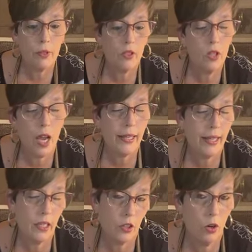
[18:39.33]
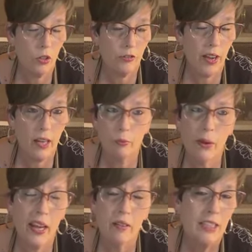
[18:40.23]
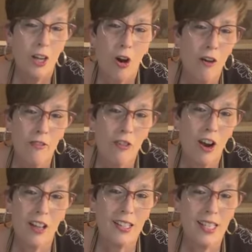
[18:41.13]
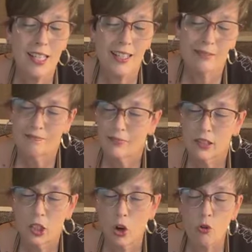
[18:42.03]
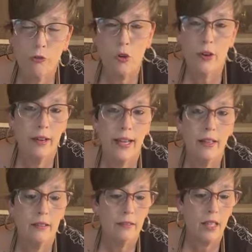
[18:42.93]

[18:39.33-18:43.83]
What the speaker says: people are not getting notified. But overall, Tina, go for it.